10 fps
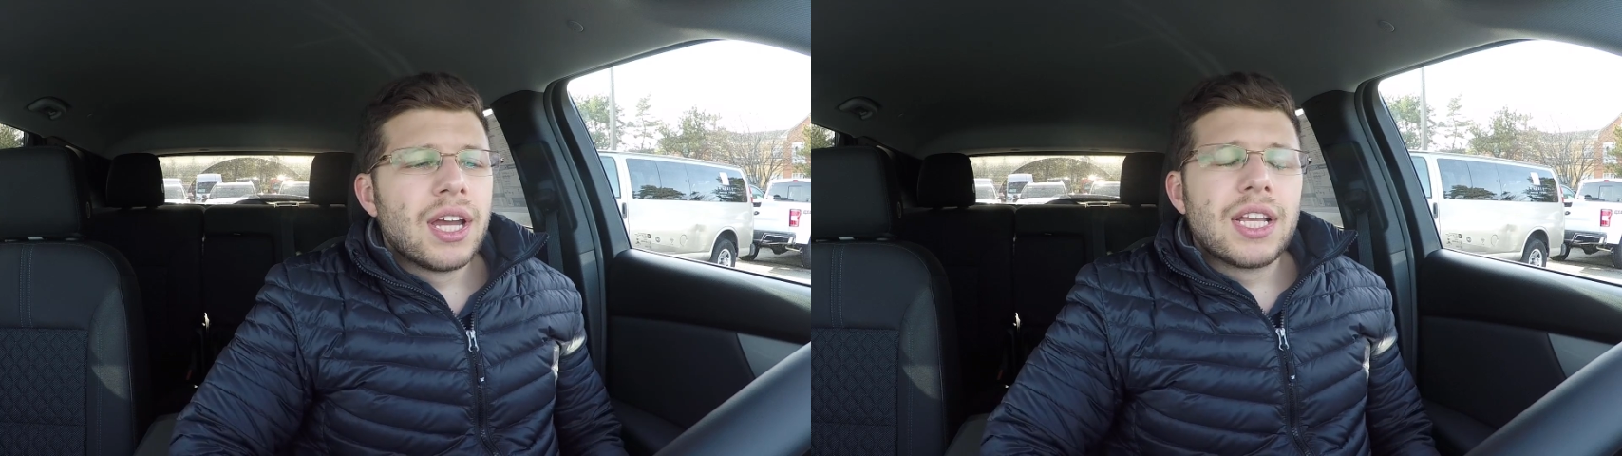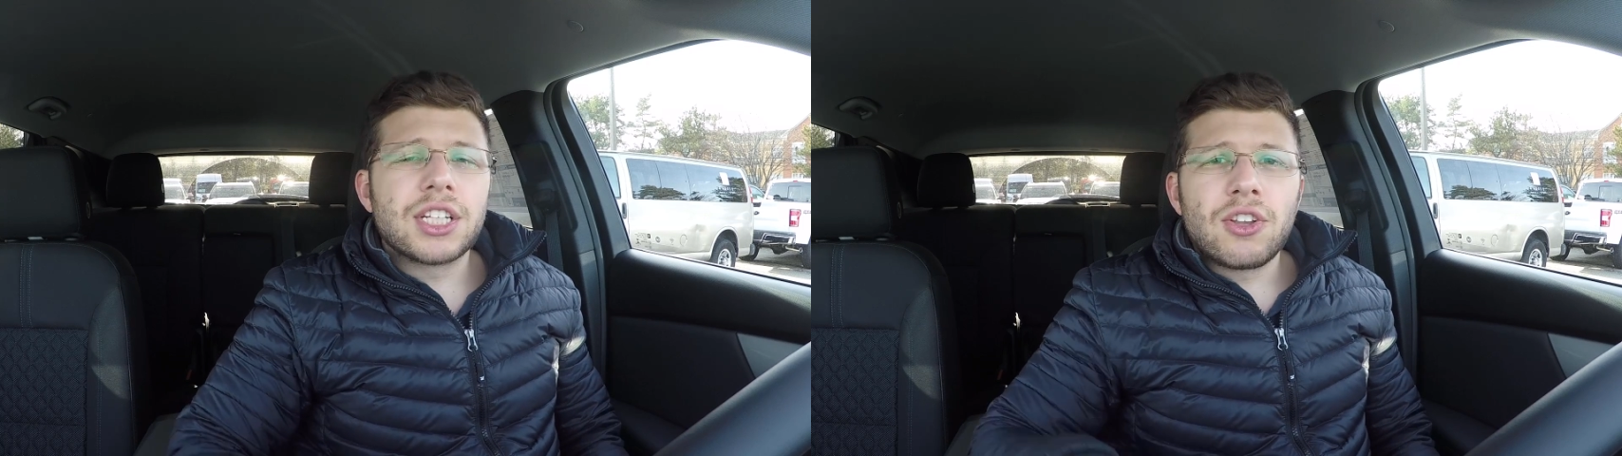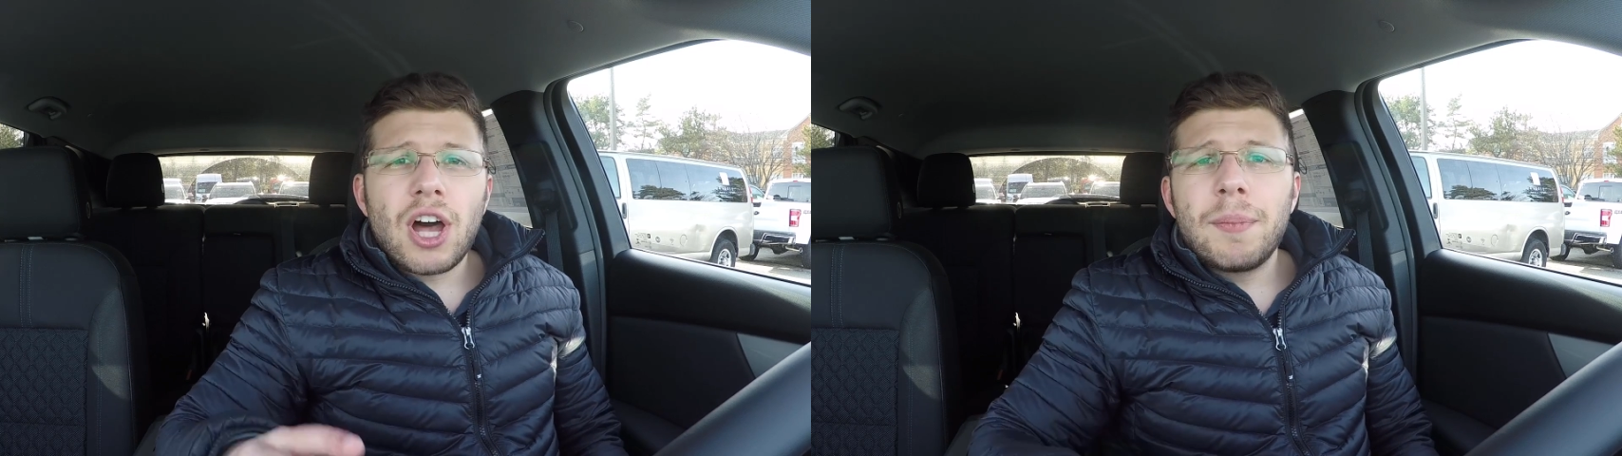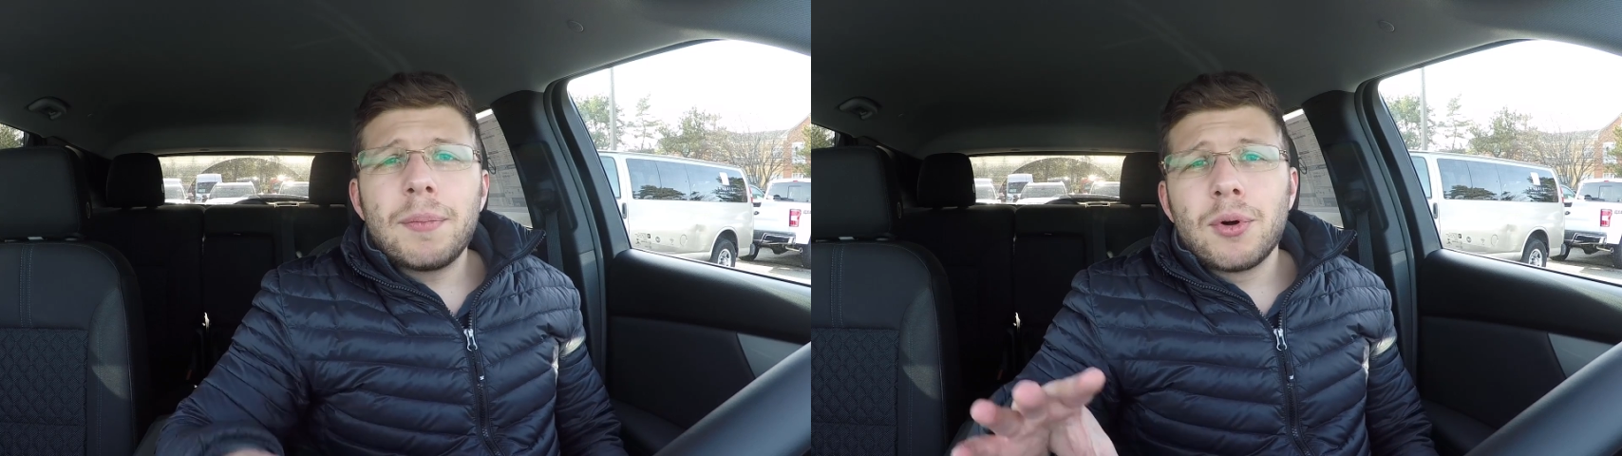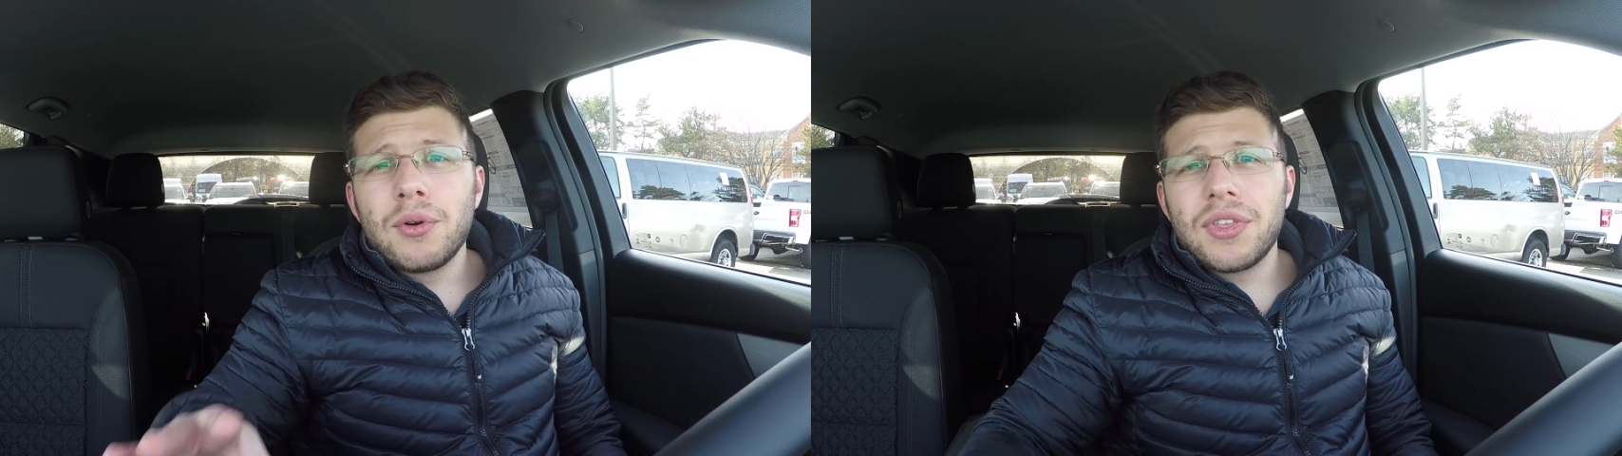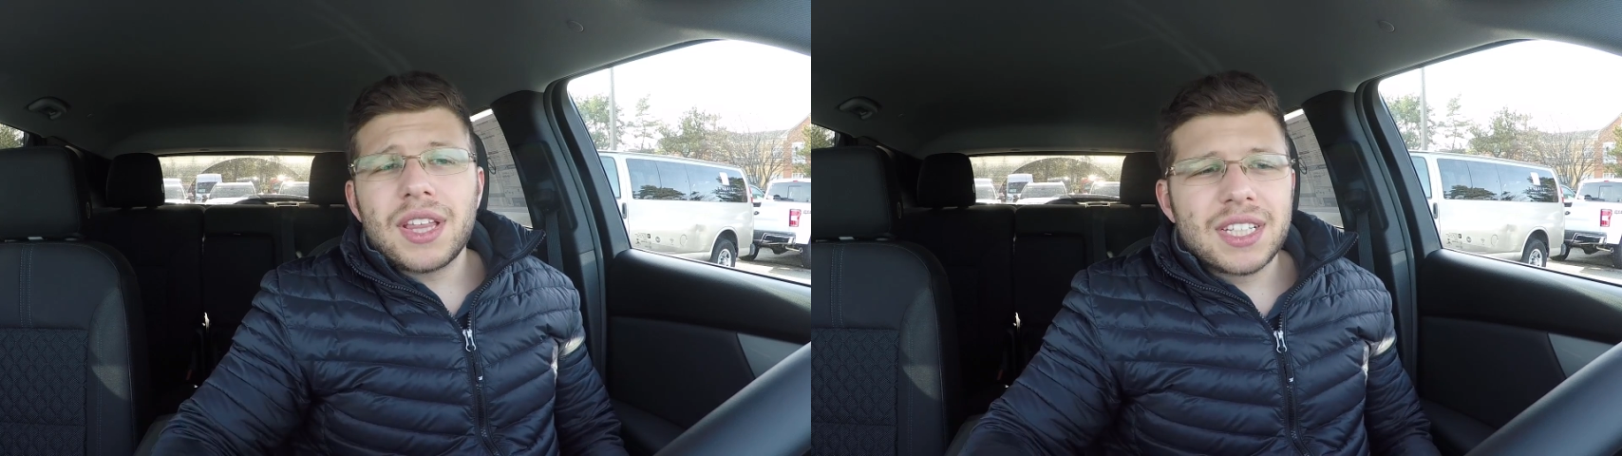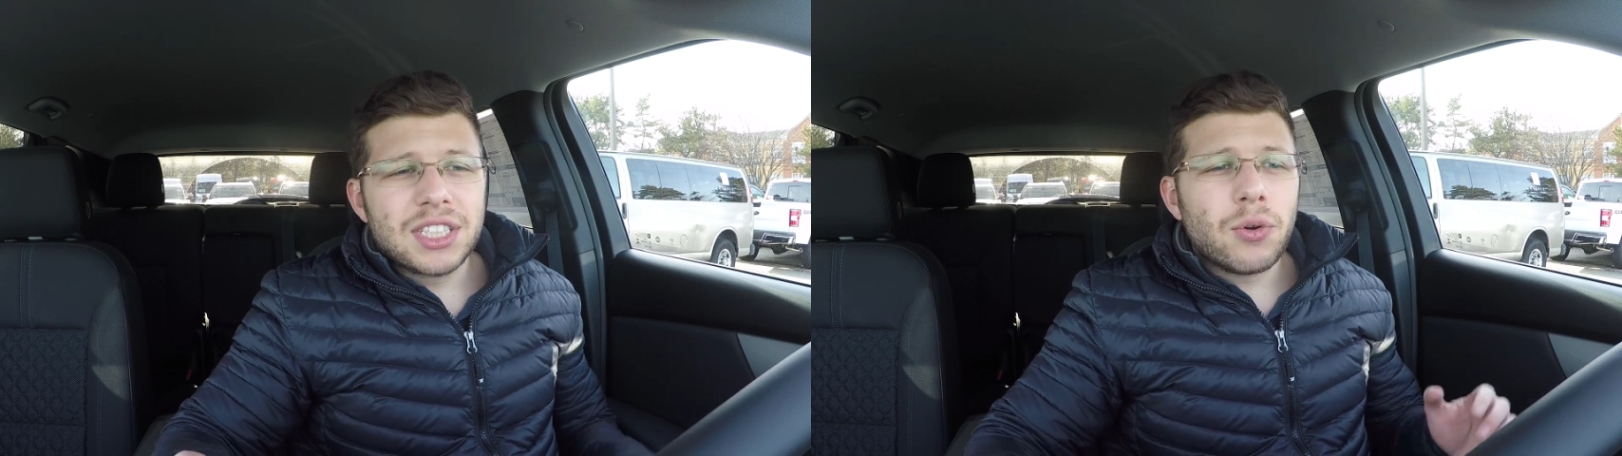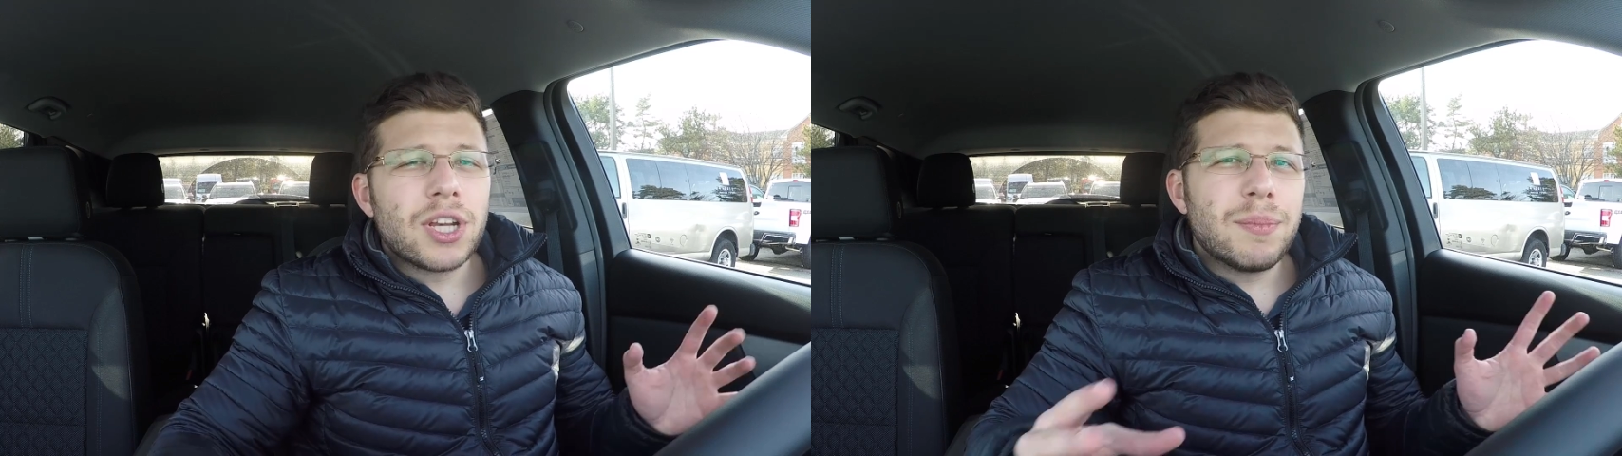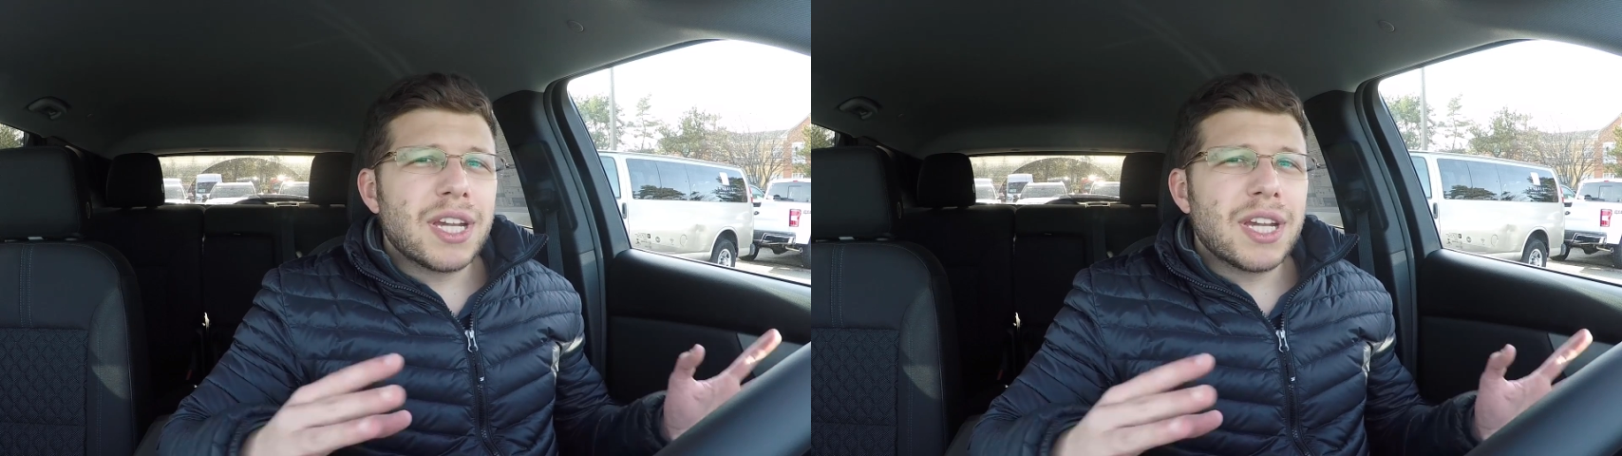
There's a lot of people who think this is going to be